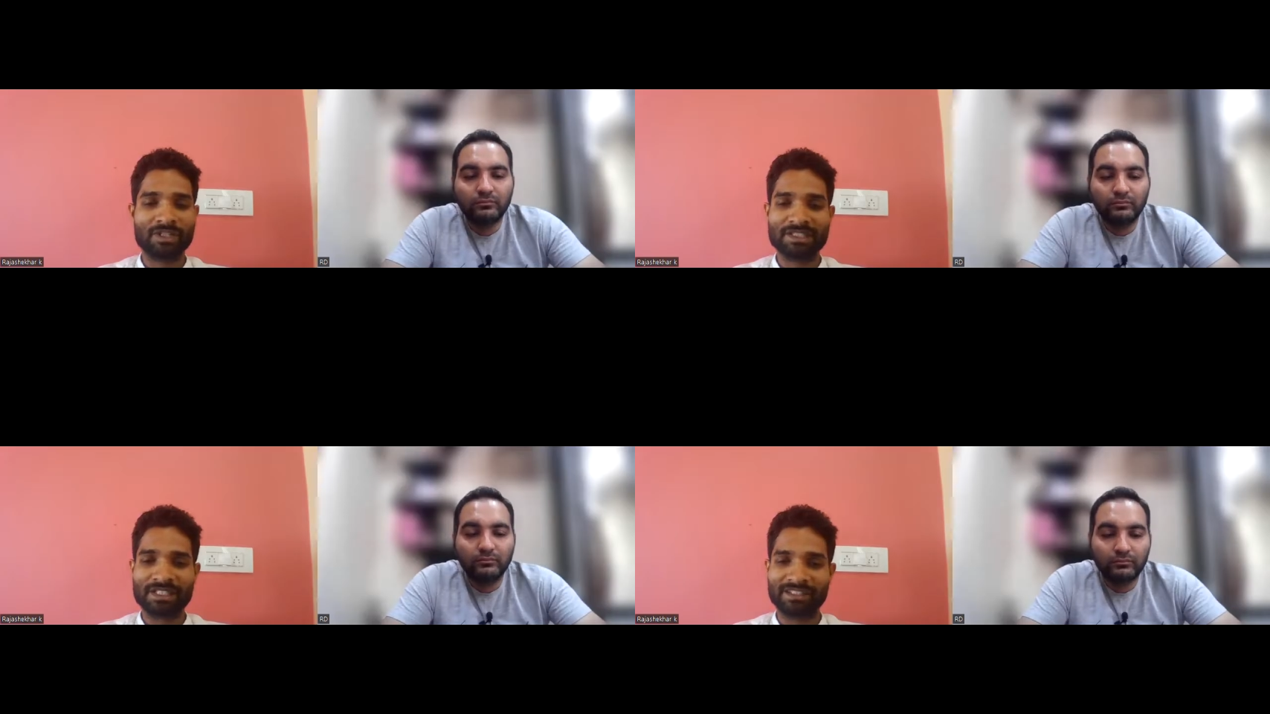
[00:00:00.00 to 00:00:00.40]

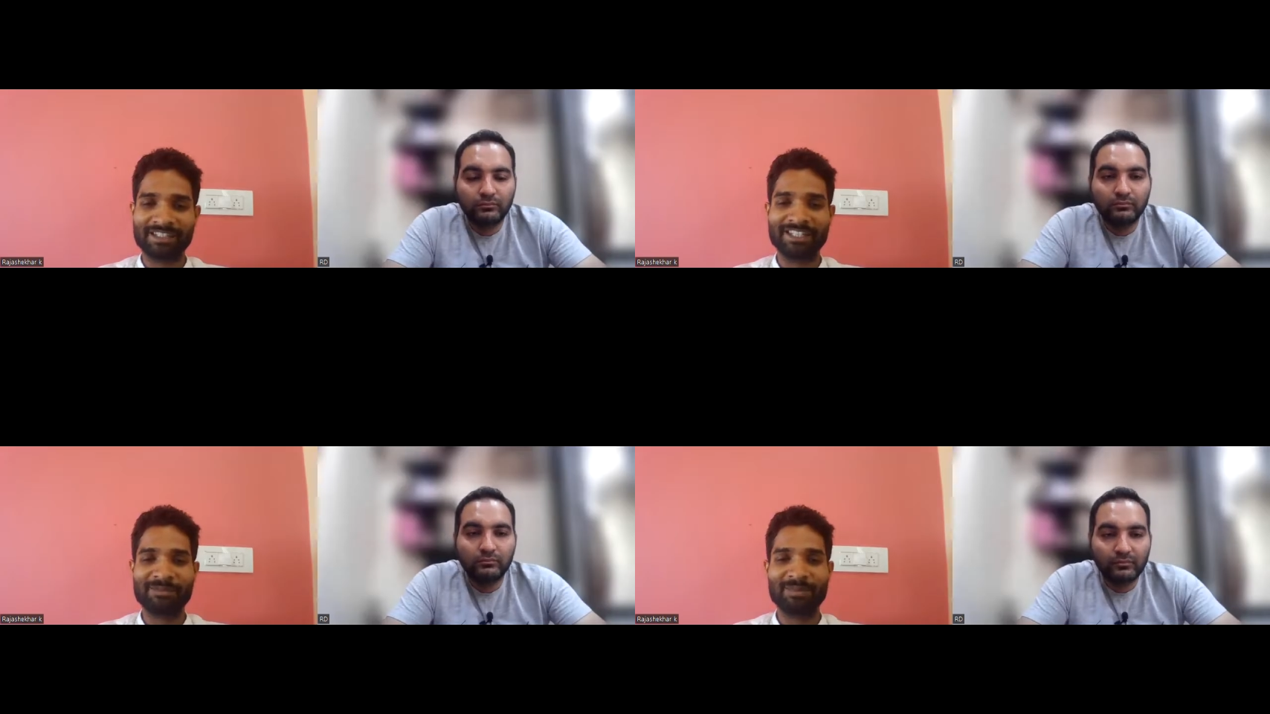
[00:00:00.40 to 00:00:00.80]
Speaker 1: sorry, sir,
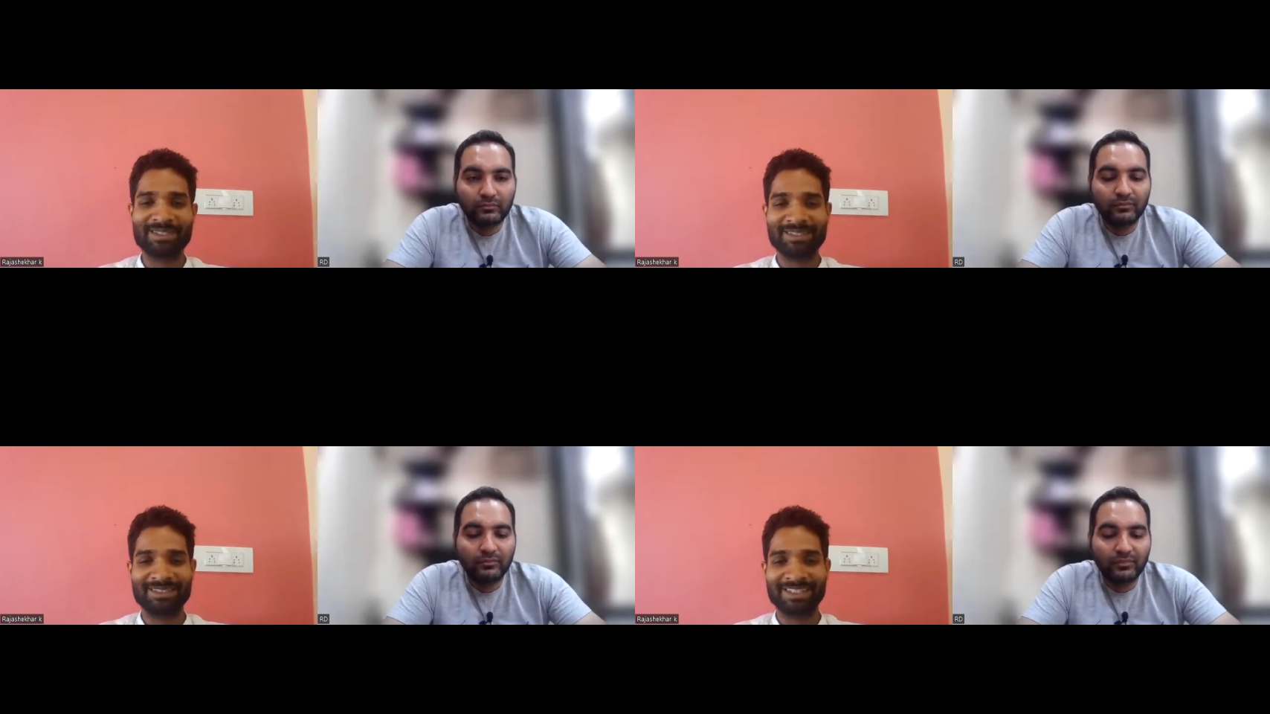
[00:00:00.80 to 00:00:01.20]
didn't
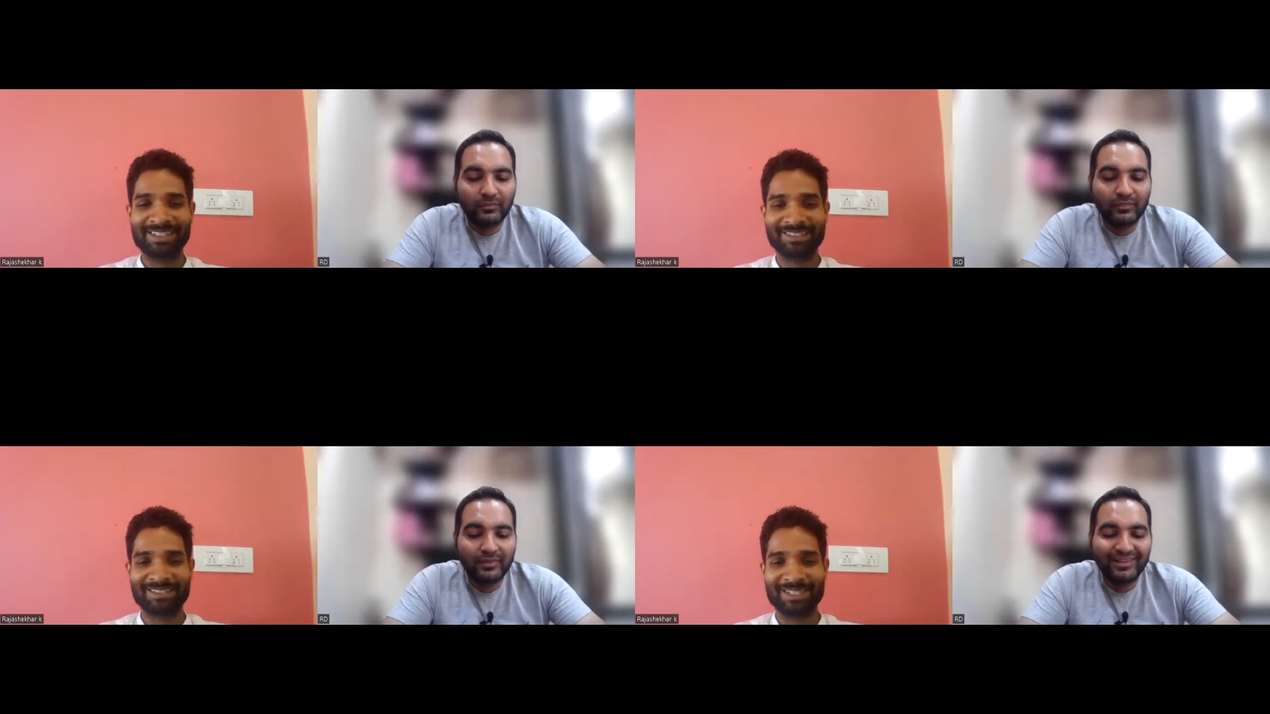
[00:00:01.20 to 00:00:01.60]
face it
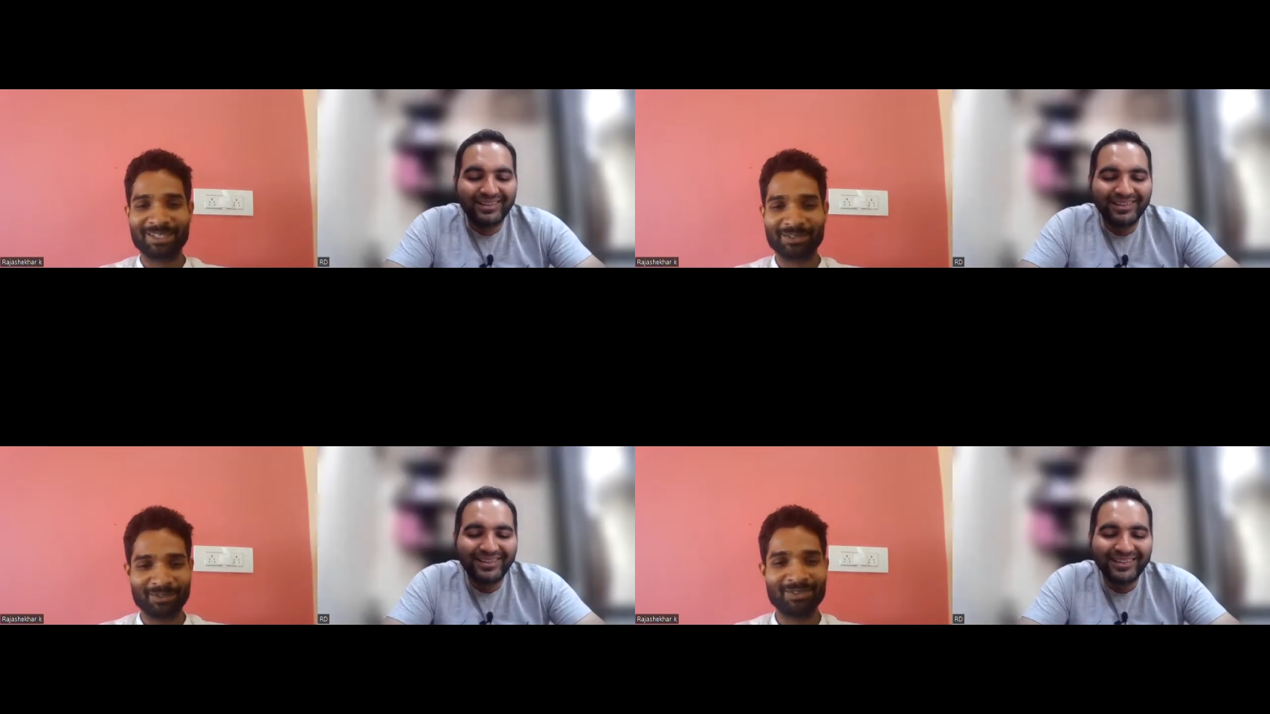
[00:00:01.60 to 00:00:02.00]
like
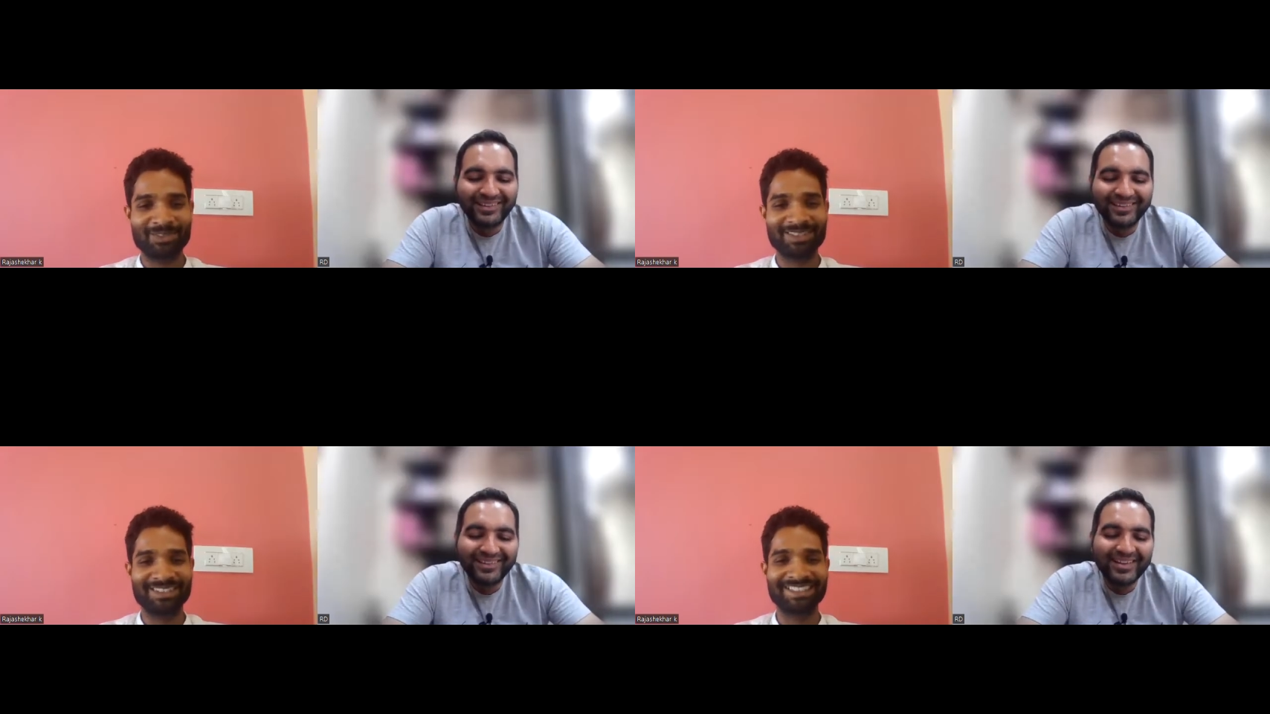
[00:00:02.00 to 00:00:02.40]
scenario.
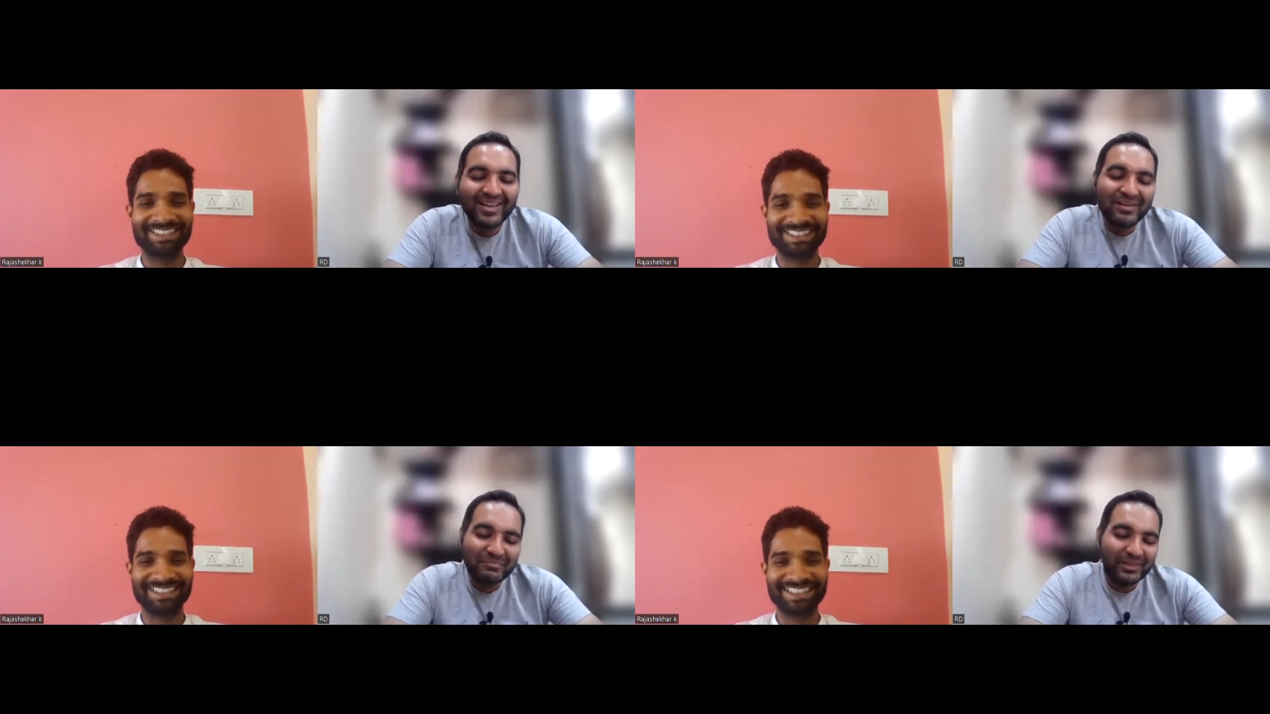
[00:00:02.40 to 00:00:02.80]

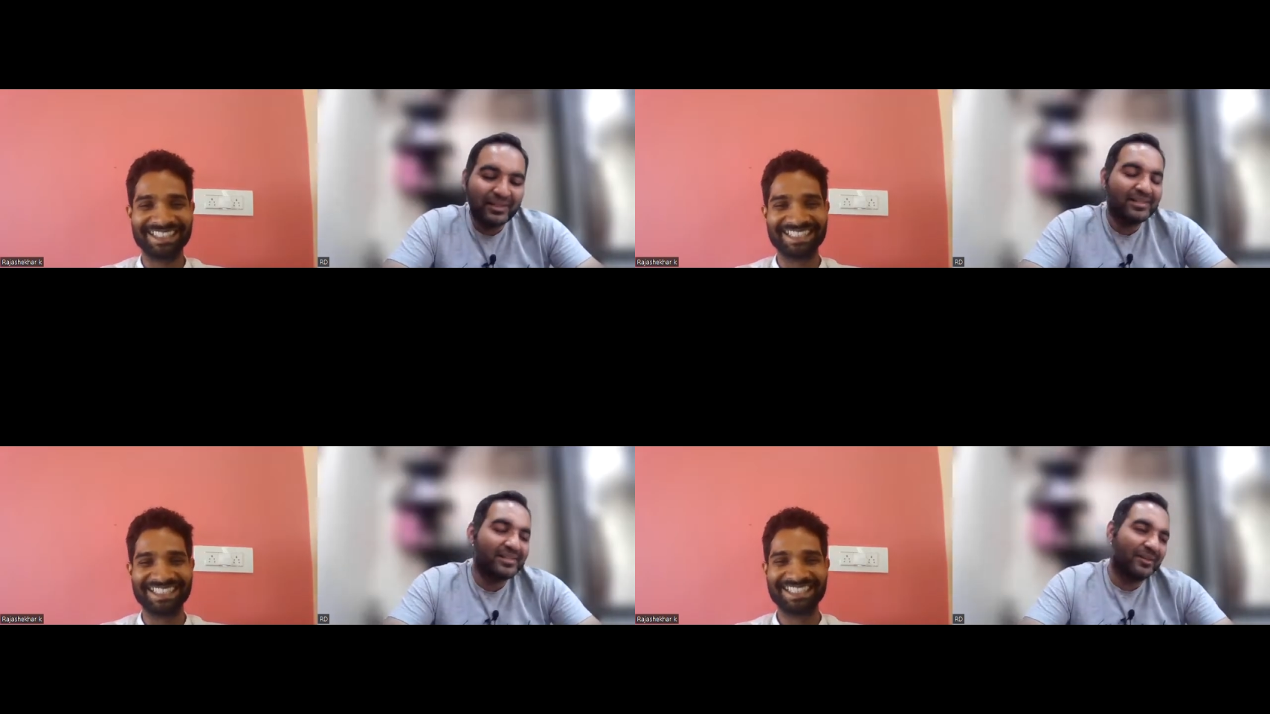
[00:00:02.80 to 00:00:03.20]
Speaker 2: But
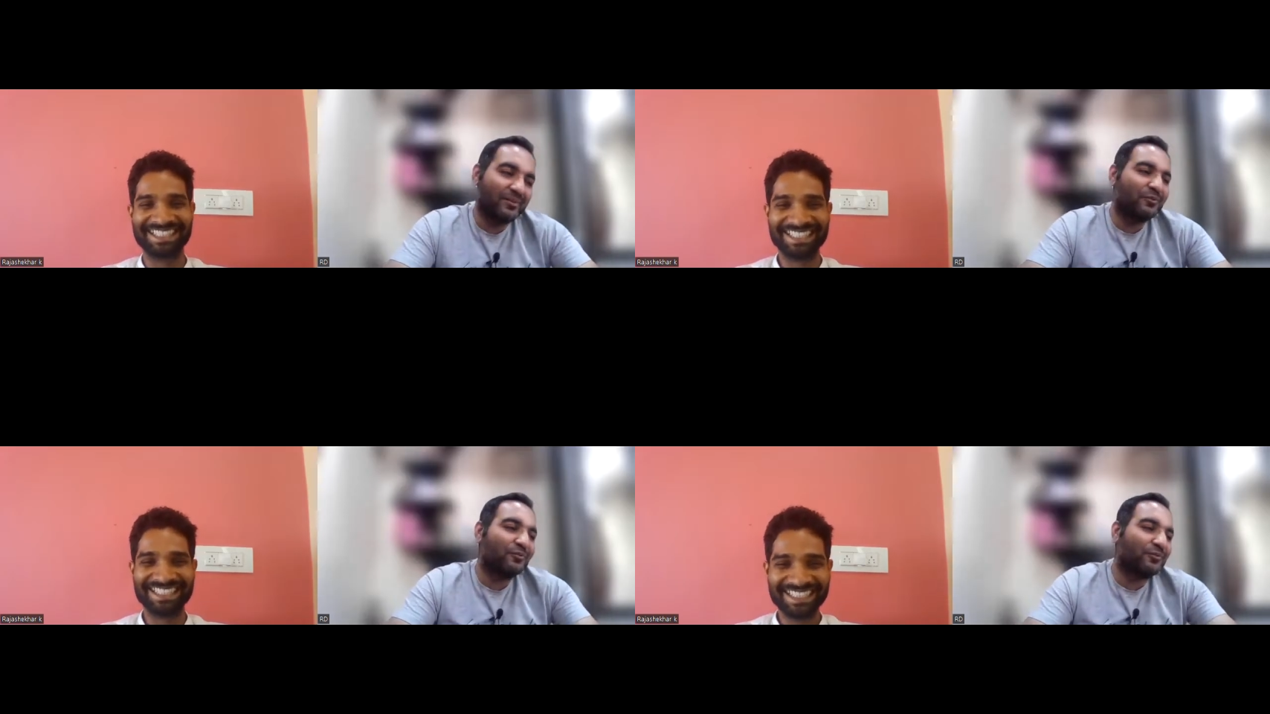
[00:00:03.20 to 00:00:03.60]
let's say if you